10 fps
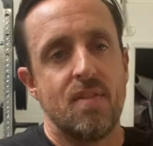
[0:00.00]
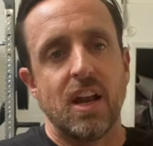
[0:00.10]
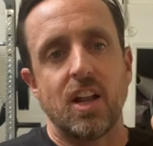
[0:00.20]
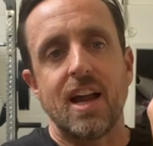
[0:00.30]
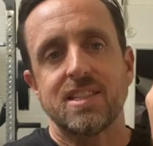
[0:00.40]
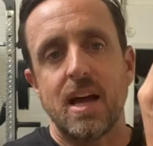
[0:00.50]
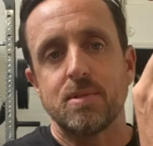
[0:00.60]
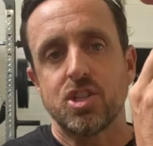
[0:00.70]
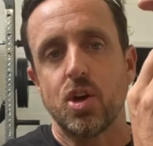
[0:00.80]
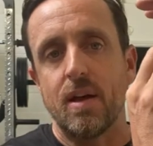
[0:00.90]
that a lot of
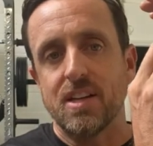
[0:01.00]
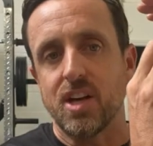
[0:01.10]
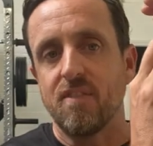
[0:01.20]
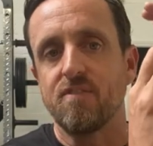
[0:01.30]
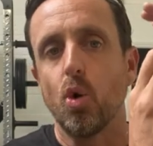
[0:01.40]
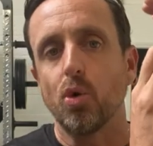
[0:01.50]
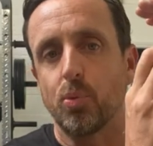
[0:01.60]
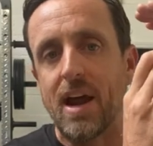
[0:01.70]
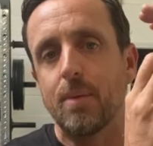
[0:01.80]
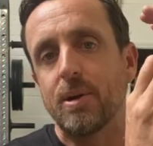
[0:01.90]
times it's gonna, it's gonna fold
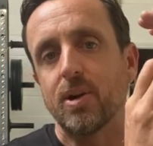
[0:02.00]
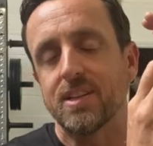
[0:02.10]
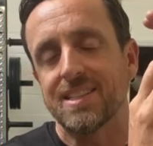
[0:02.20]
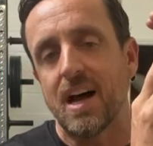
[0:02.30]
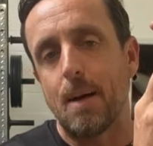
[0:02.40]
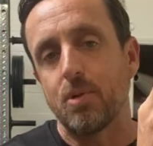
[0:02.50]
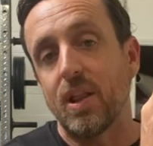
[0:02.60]
right up here at the top.